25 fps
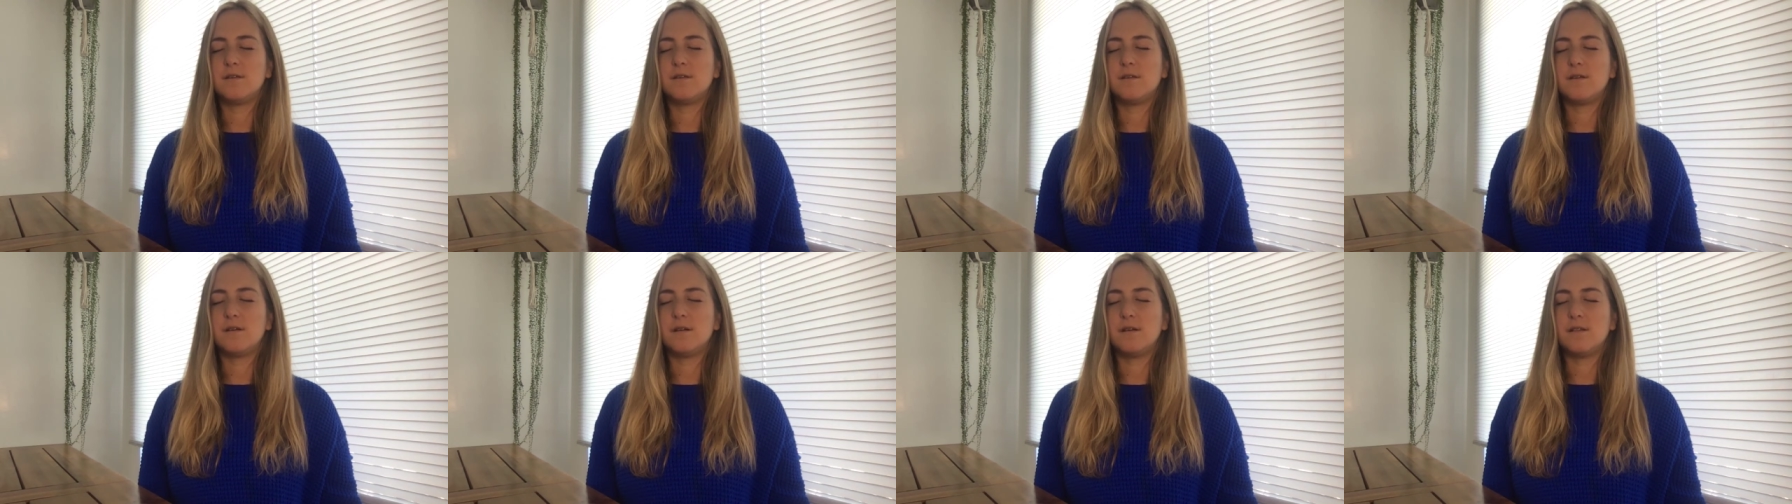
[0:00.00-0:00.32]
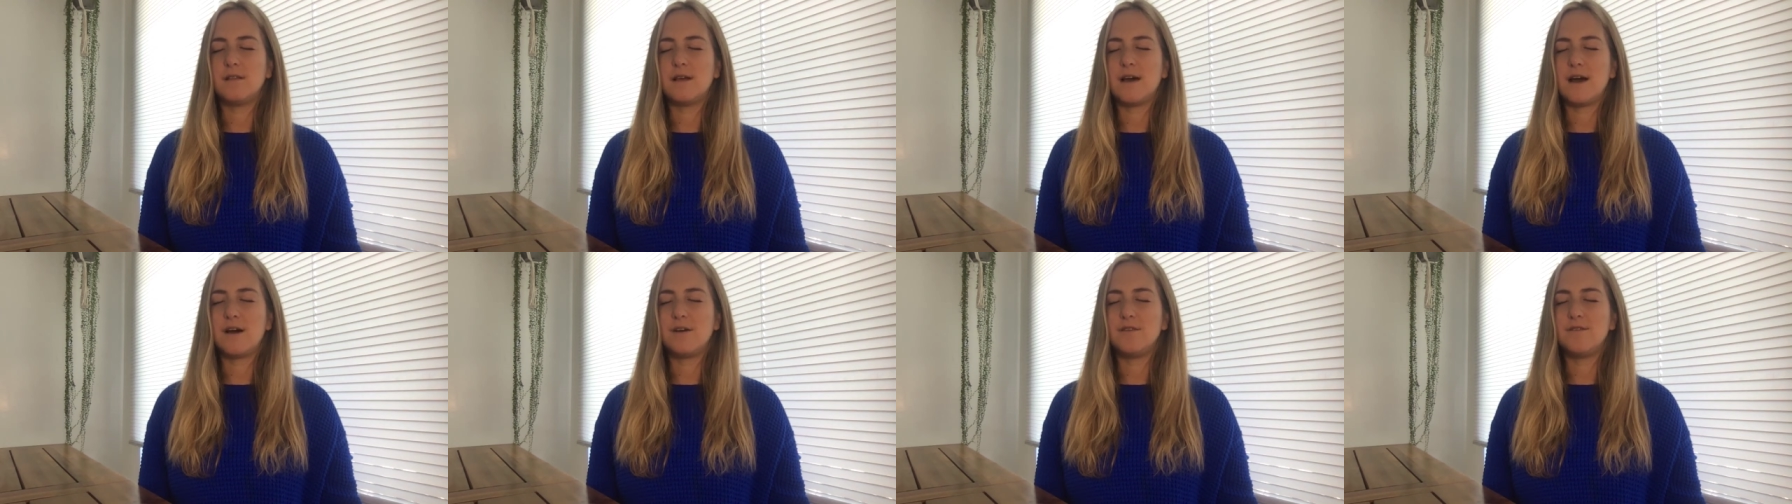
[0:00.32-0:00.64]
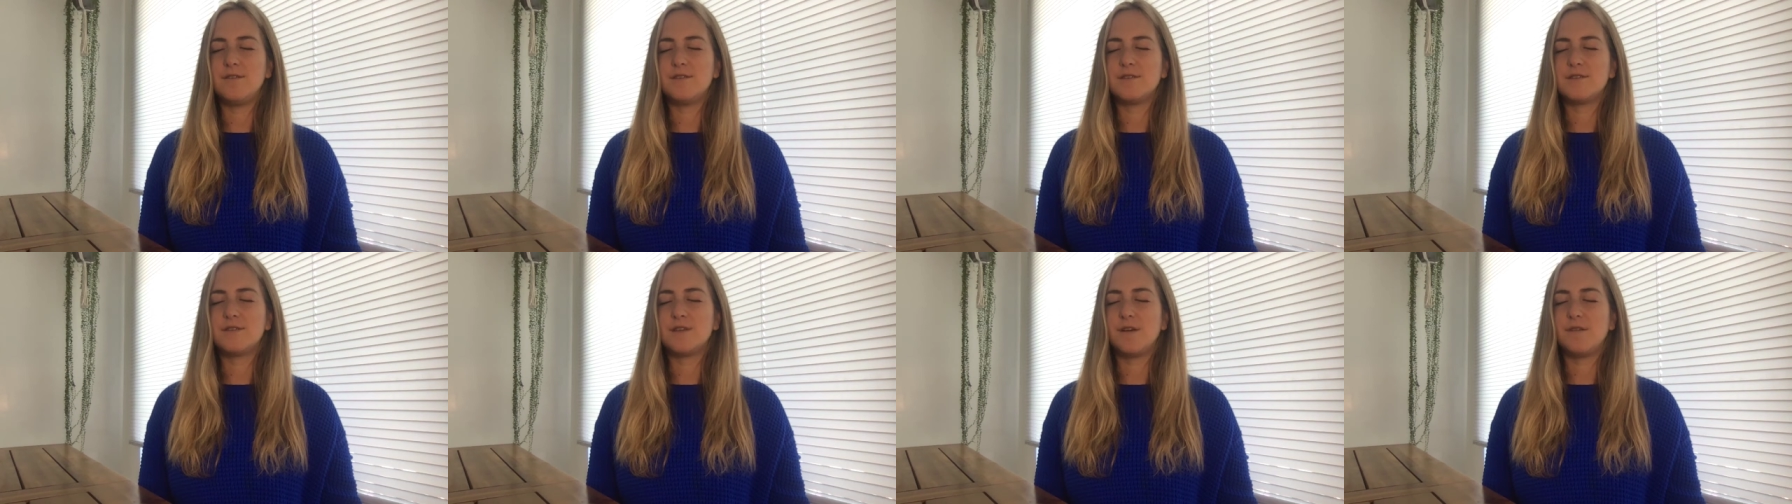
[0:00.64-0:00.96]
Allow
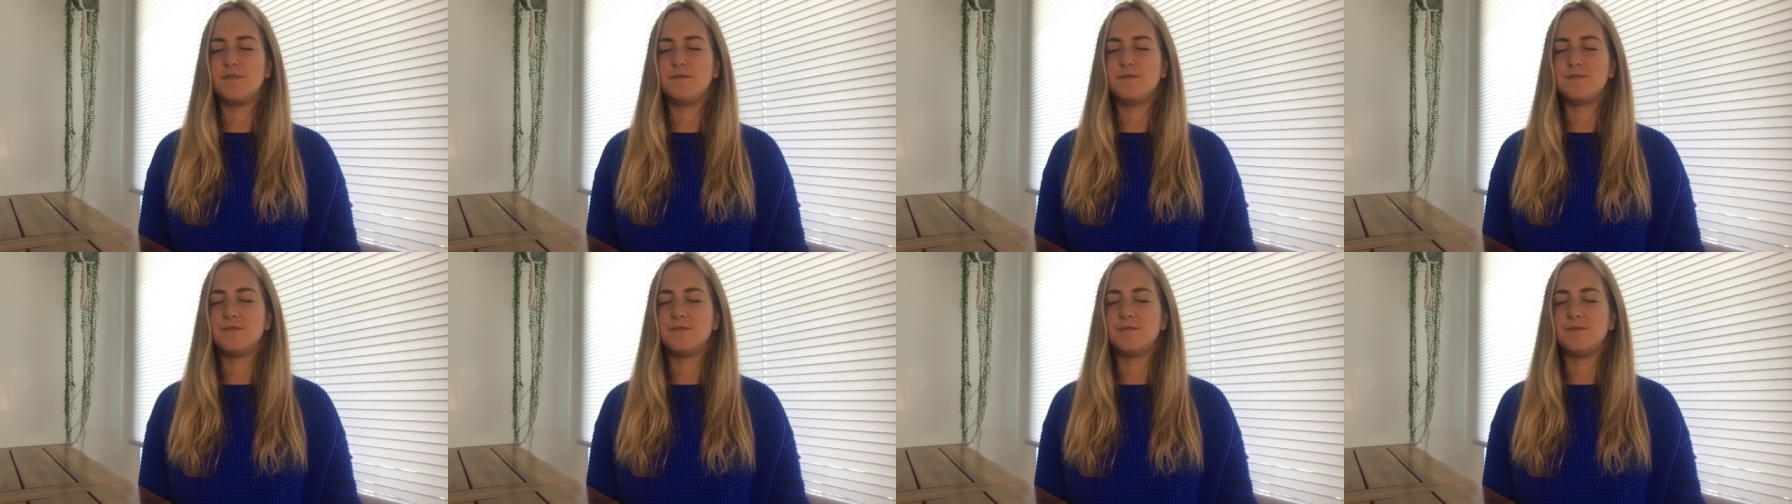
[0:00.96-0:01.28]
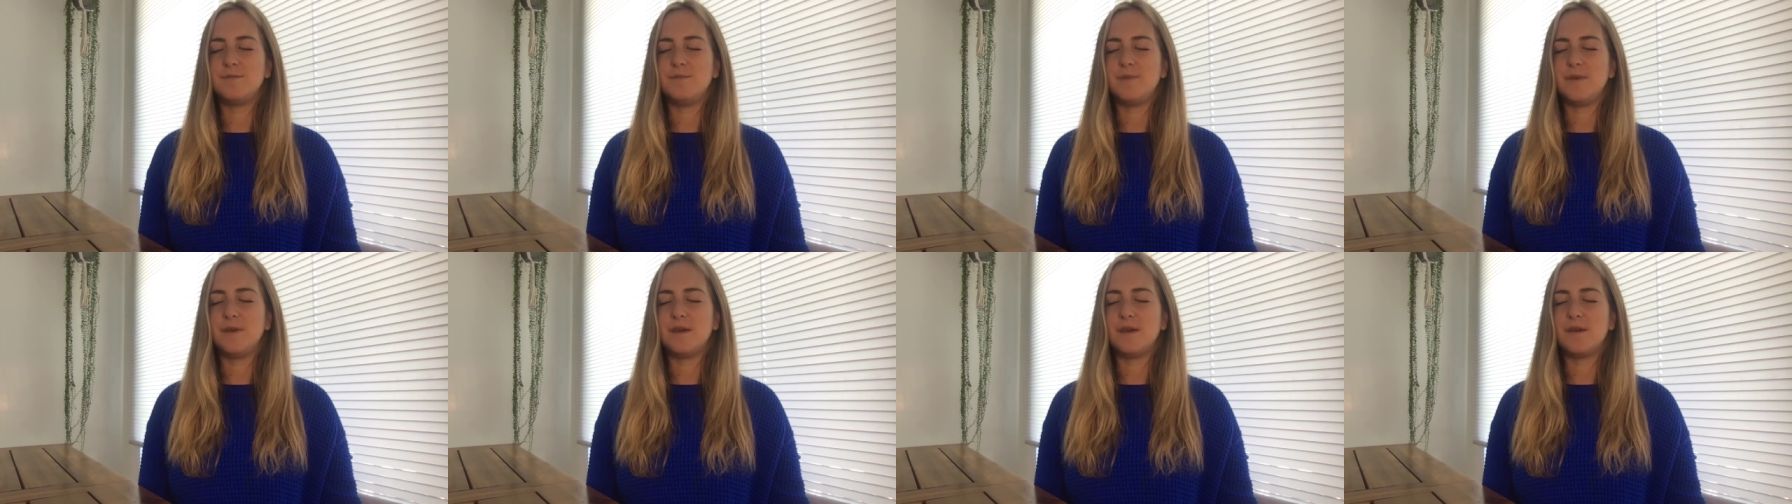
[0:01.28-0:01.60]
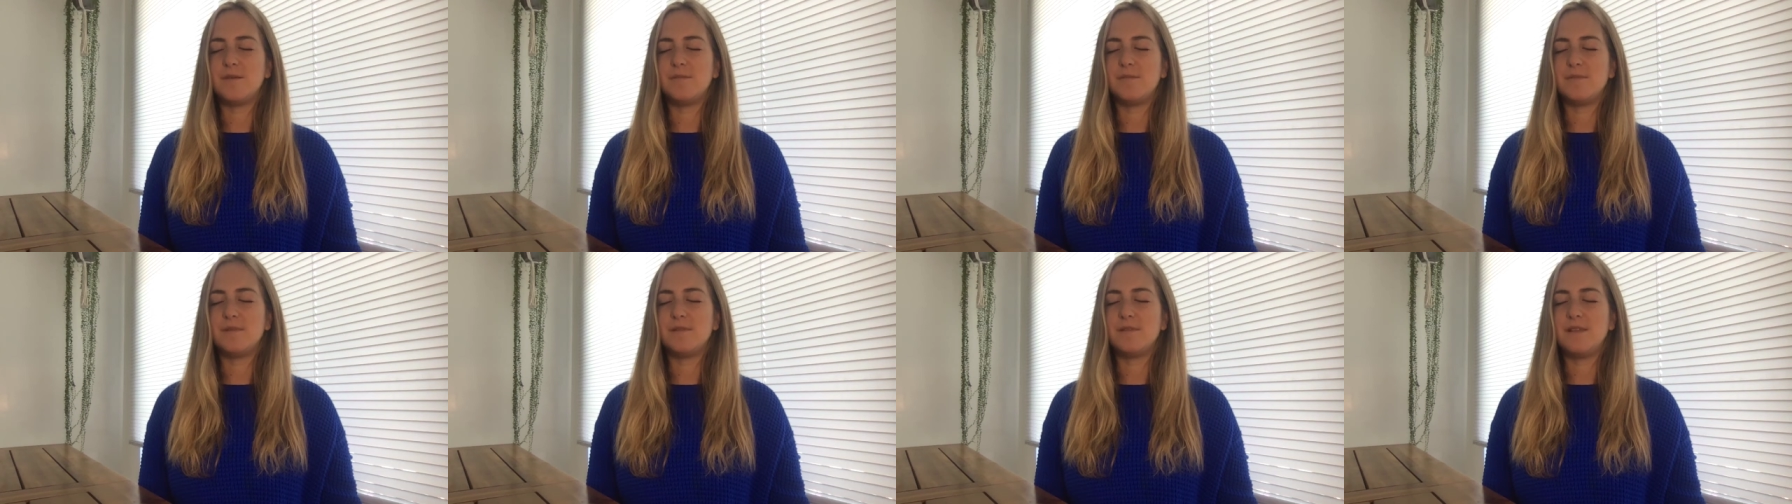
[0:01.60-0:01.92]
yourself to be
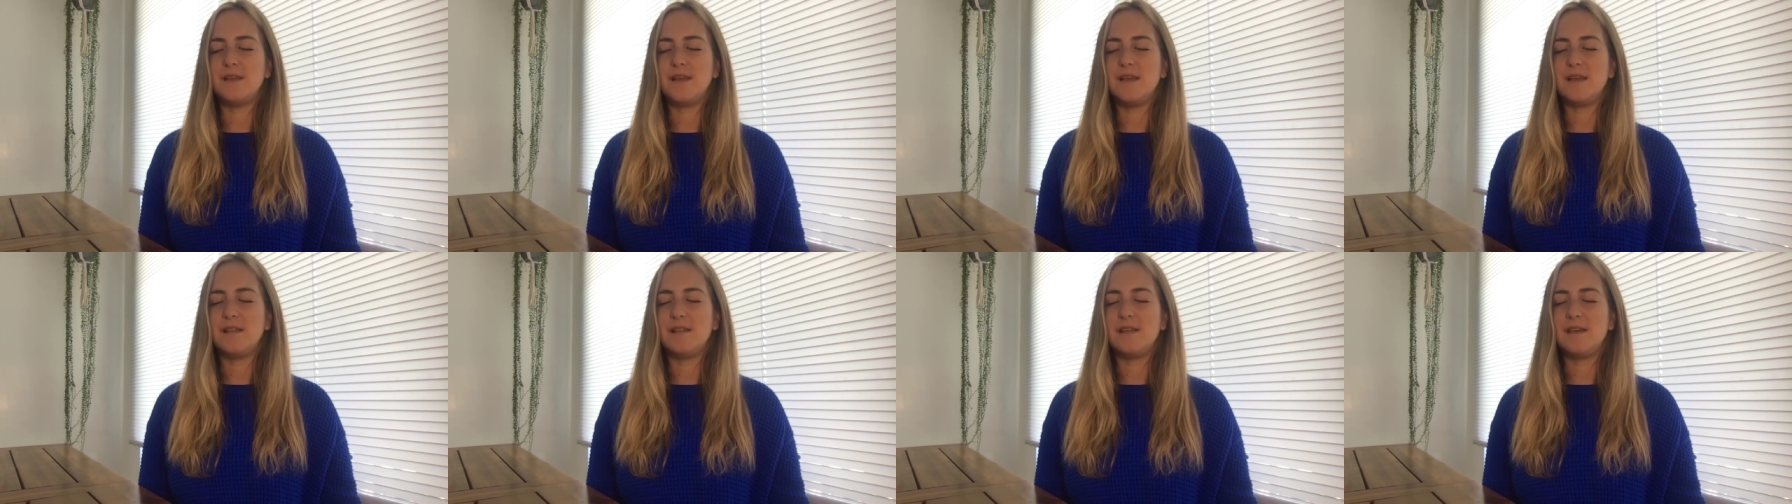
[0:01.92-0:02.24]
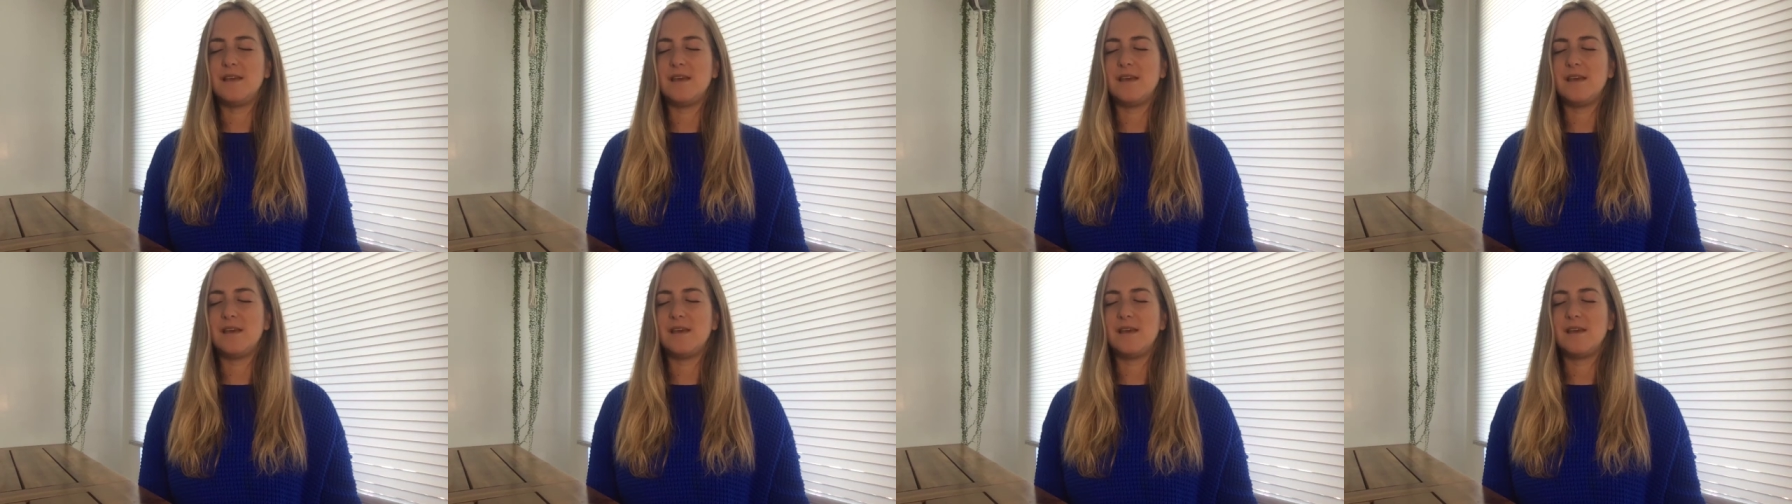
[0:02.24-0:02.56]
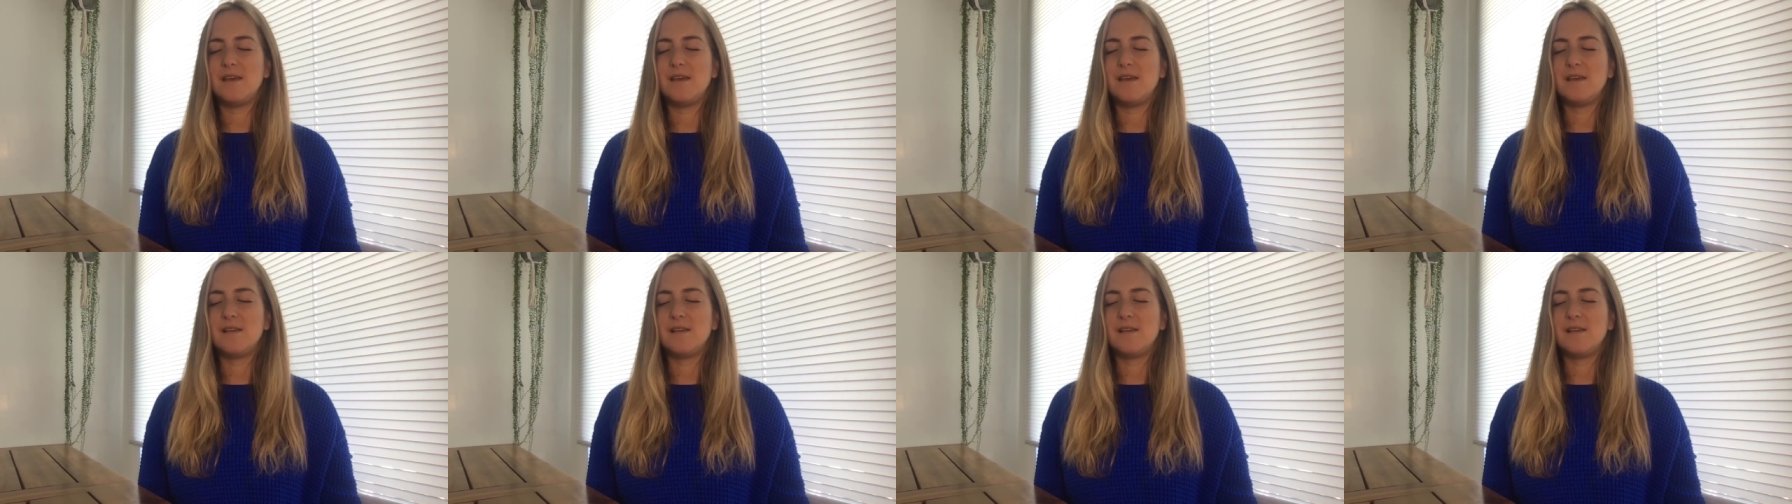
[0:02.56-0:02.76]
completely